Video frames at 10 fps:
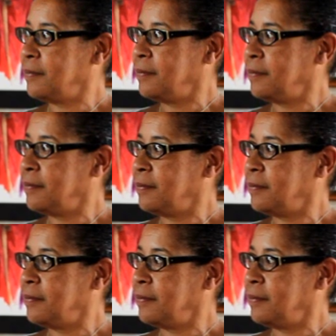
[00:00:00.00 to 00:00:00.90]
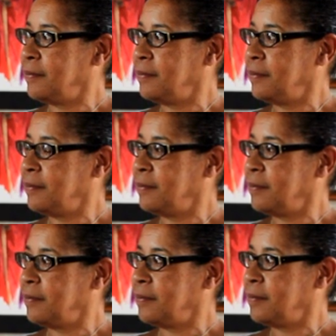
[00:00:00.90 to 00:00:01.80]

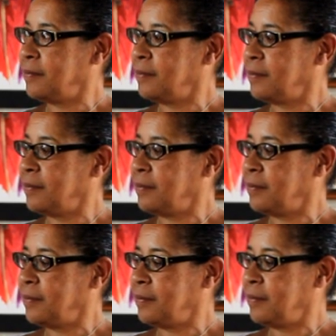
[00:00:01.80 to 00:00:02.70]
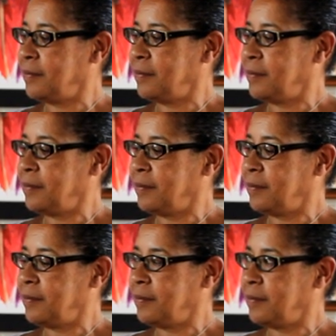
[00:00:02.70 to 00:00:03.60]

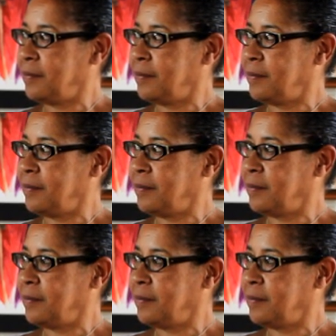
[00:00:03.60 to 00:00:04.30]
No words are spoken by the person on screen.